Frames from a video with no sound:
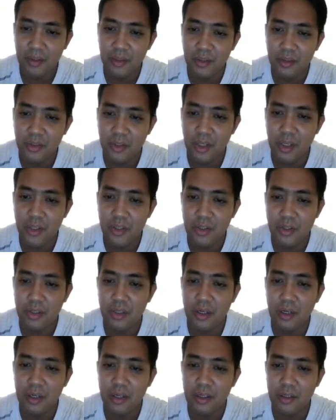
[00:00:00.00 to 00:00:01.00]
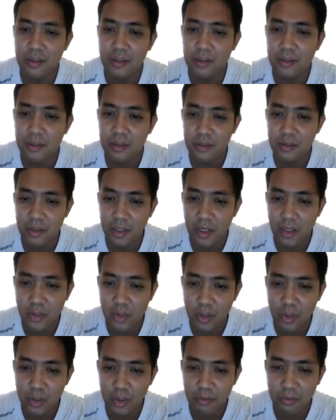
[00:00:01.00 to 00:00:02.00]
sketch the
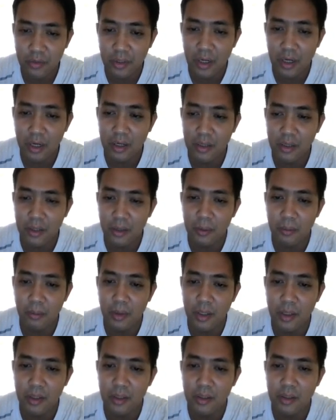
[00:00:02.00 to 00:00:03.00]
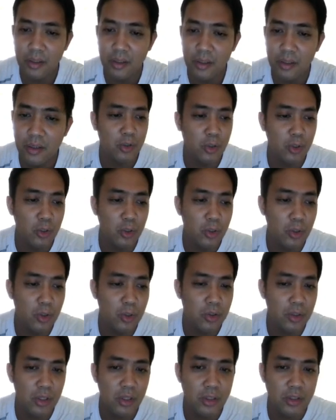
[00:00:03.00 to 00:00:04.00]
section of the angle bar. So you
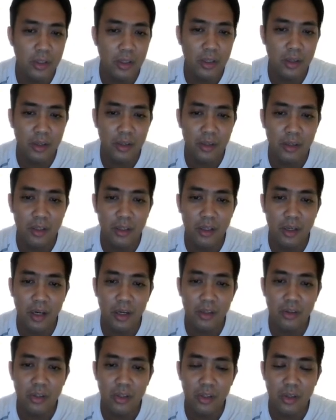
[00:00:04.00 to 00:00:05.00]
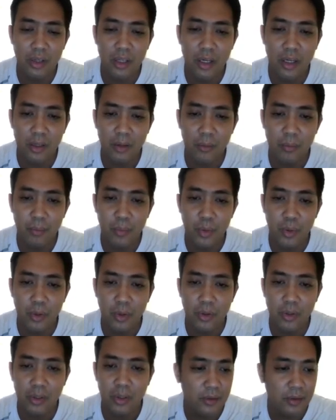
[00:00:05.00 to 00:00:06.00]
notice that I did not
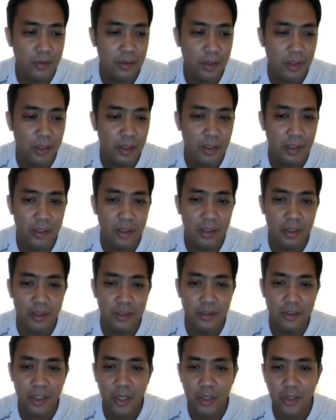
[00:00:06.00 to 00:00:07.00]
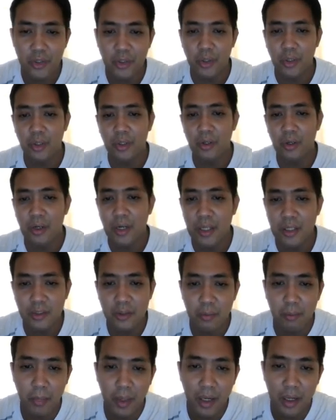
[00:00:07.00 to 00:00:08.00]
put the section right
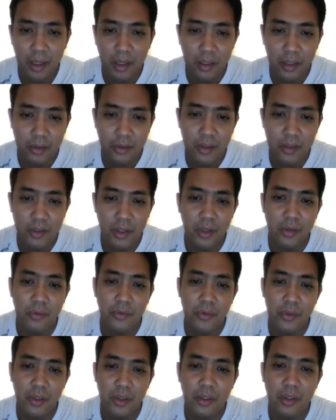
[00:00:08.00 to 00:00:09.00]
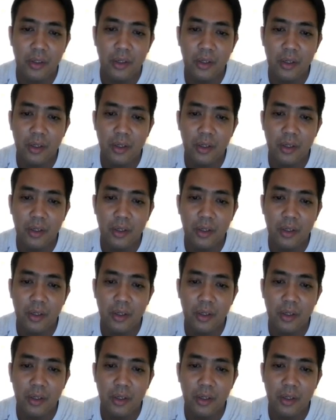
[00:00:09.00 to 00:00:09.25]
smack at the center.